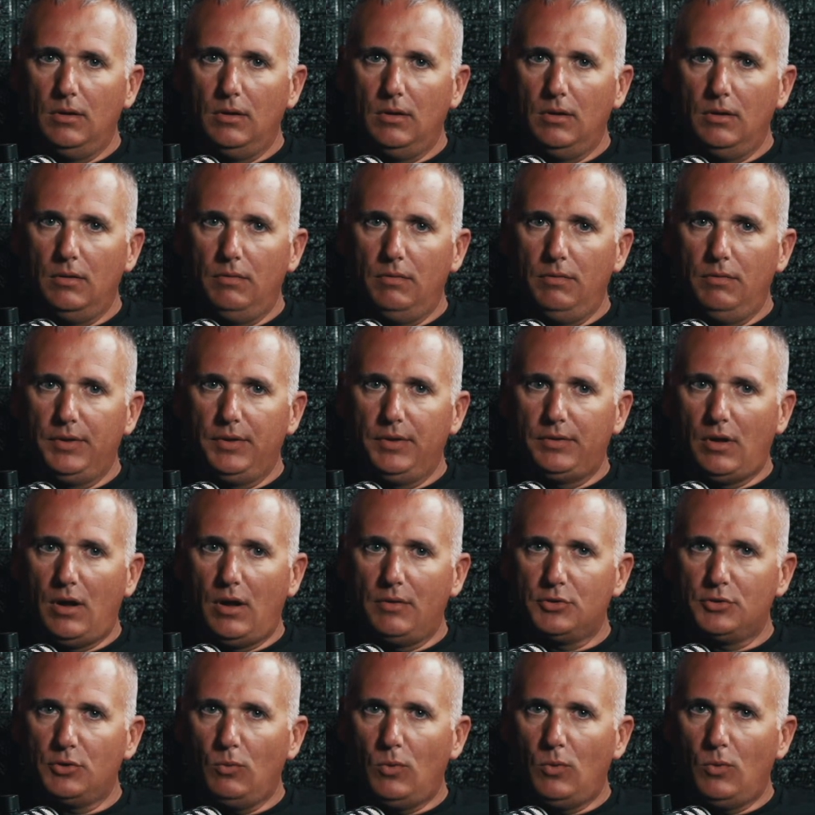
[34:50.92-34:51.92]
this
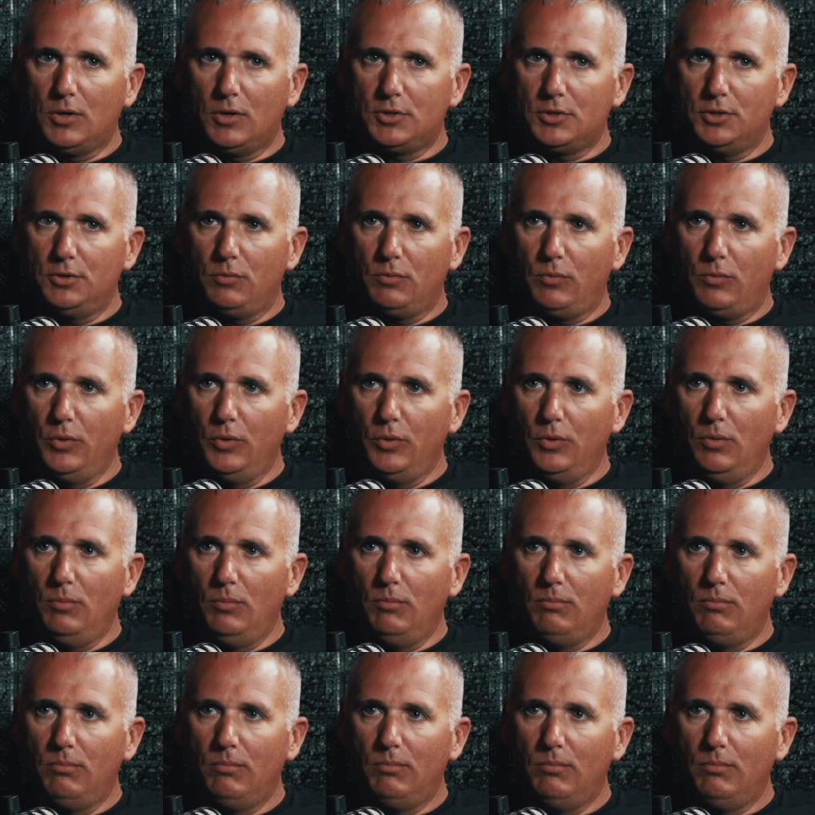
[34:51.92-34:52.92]
officer walks in the room
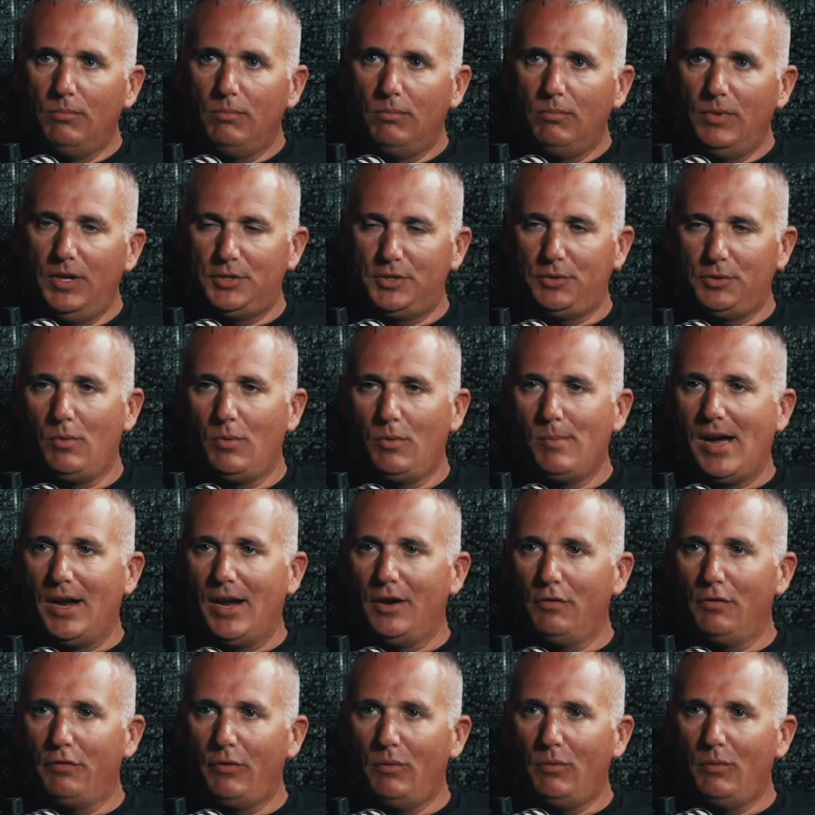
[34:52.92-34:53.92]
it's a reminder
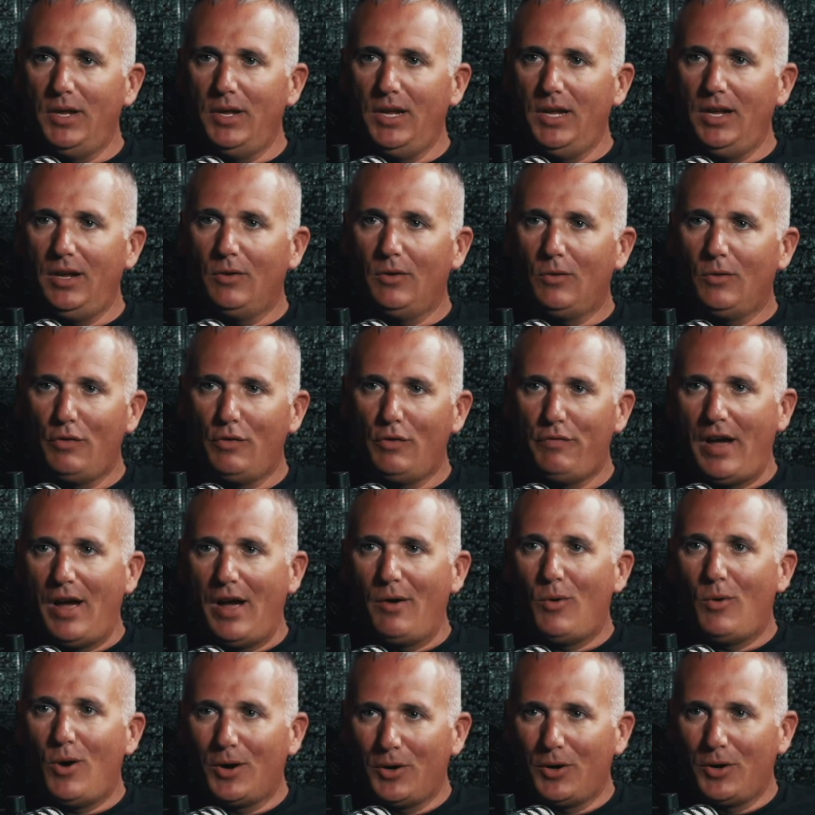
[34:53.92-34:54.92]
for me, or if I
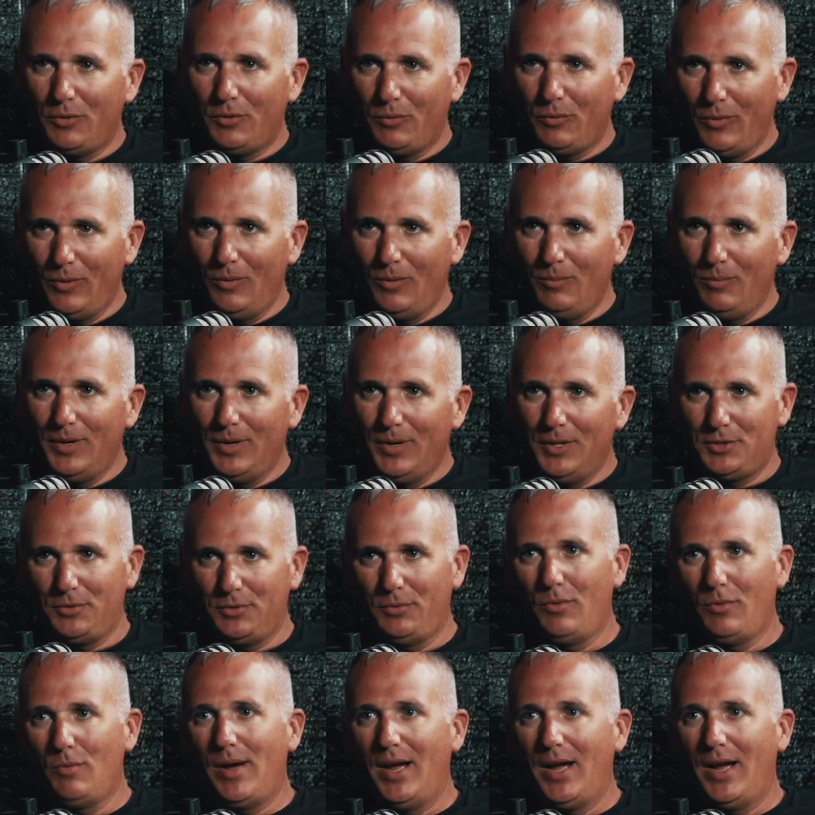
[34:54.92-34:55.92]
walk in the room, it's a
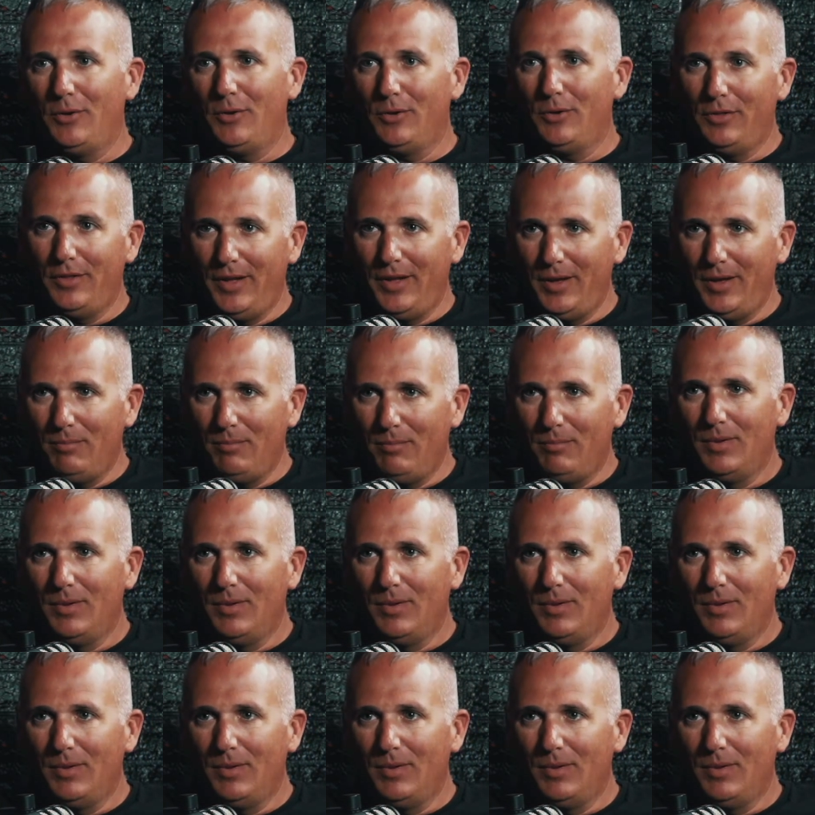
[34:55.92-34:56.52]
reminder to them.